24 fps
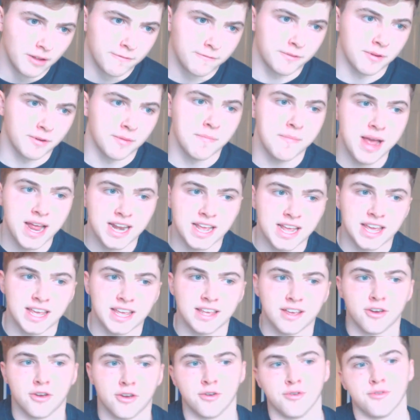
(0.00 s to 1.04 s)
for
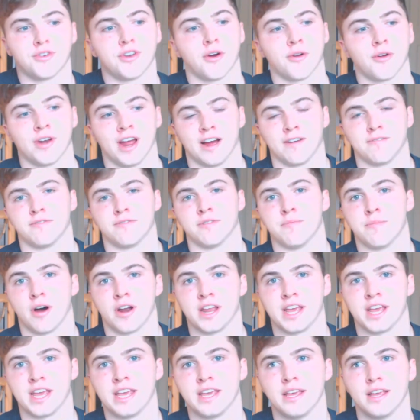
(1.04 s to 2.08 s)
many who don't have the
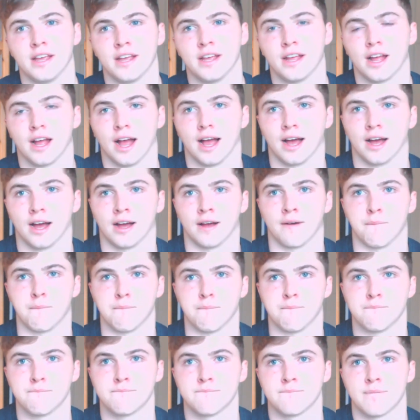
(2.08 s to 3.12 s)
money,
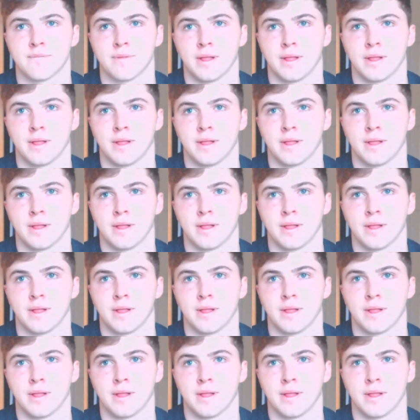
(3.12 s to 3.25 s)
um,